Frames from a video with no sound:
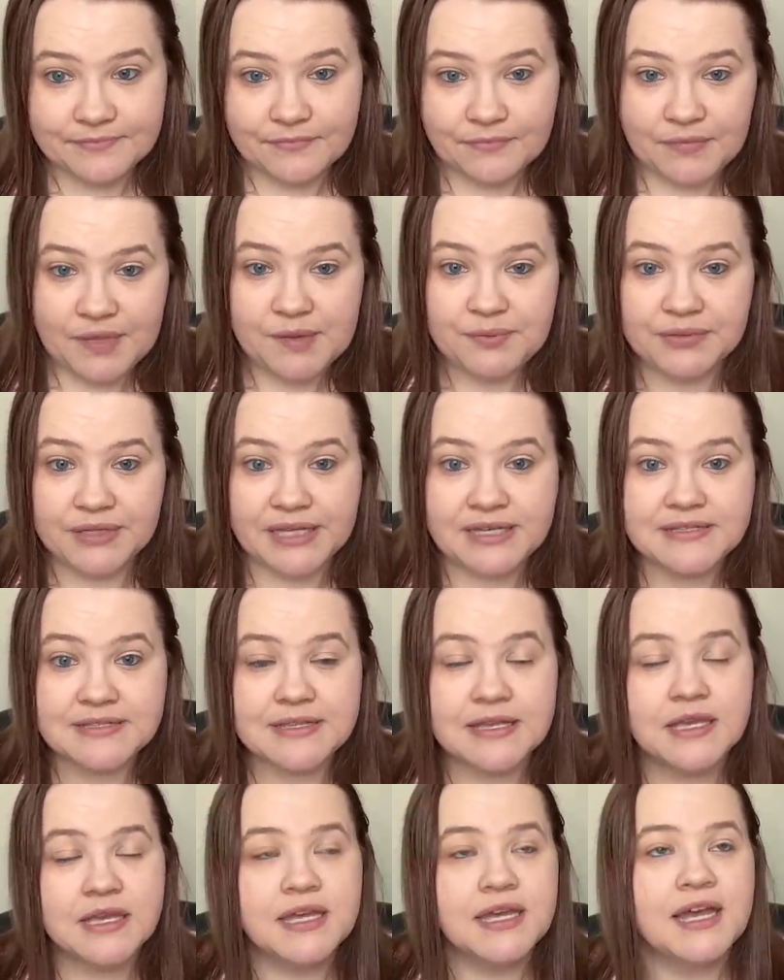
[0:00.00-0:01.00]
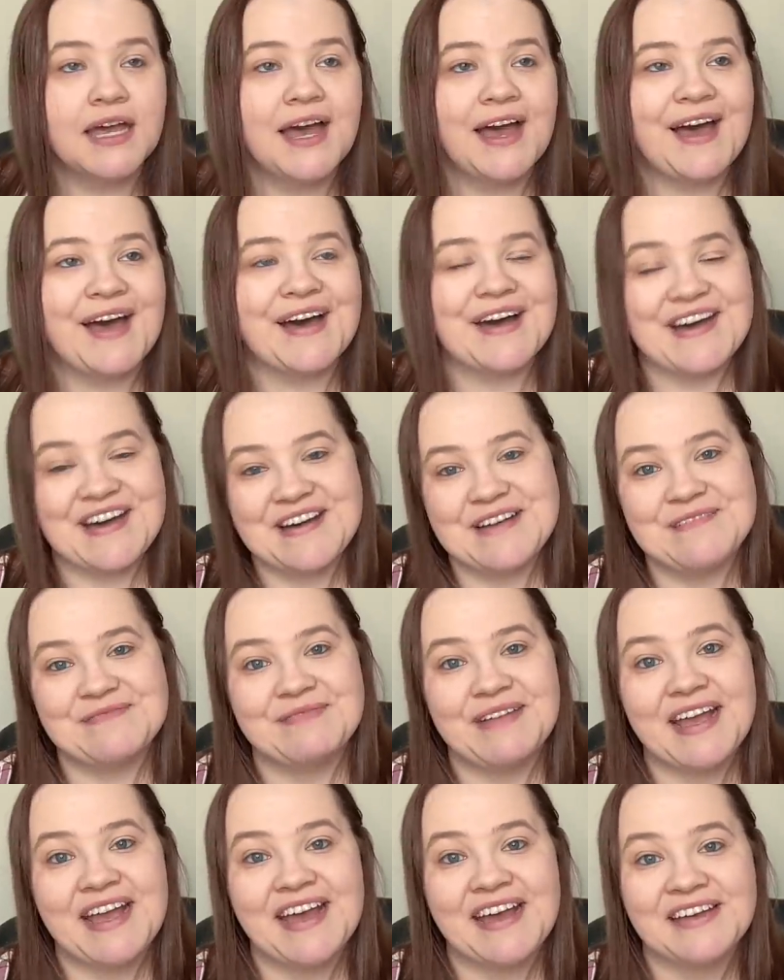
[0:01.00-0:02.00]
Me, please. Um,
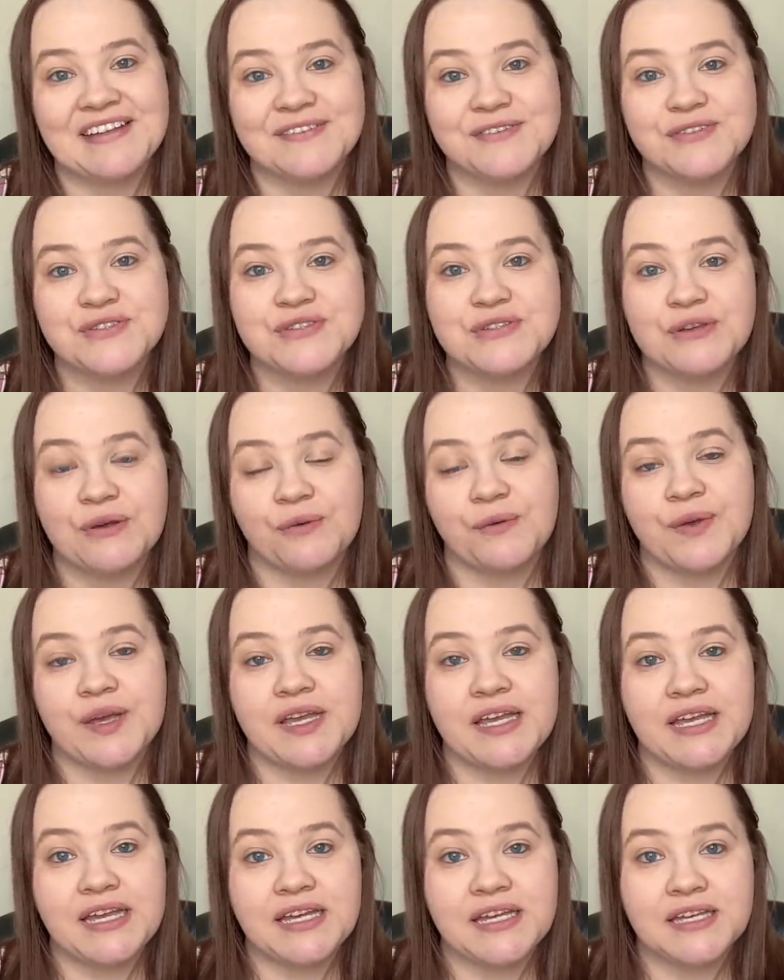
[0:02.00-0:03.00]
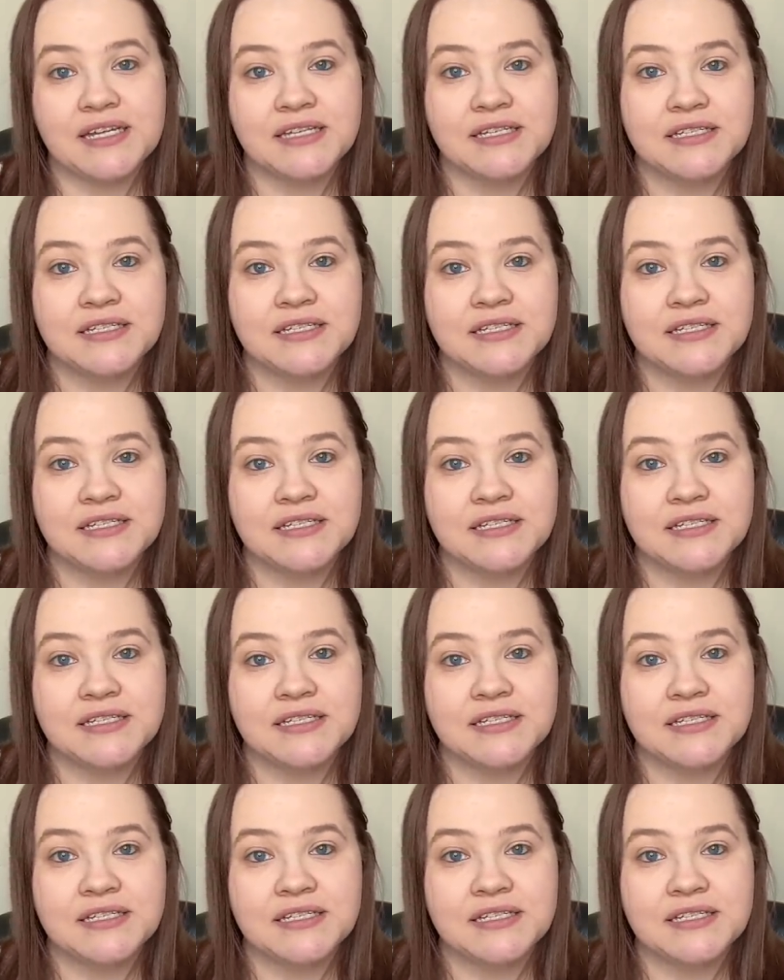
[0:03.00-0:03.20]
and so we